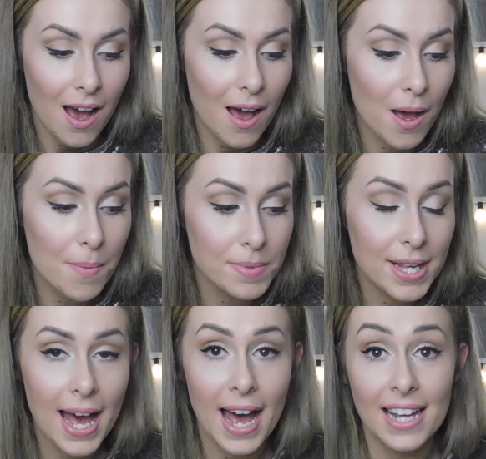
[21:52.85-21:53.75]

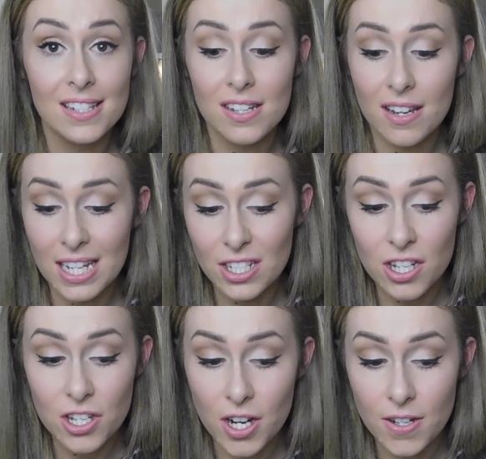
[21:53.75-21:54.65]
Yeah, and it
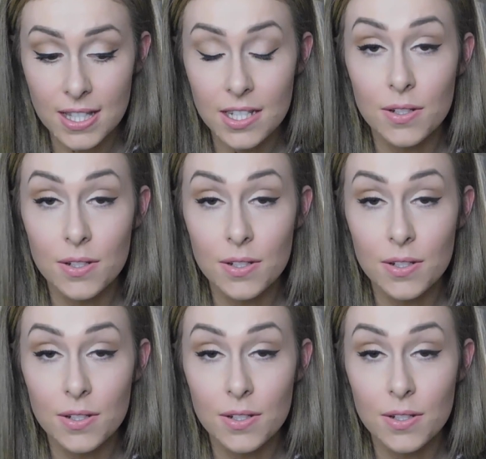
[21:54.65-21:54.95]
just shows that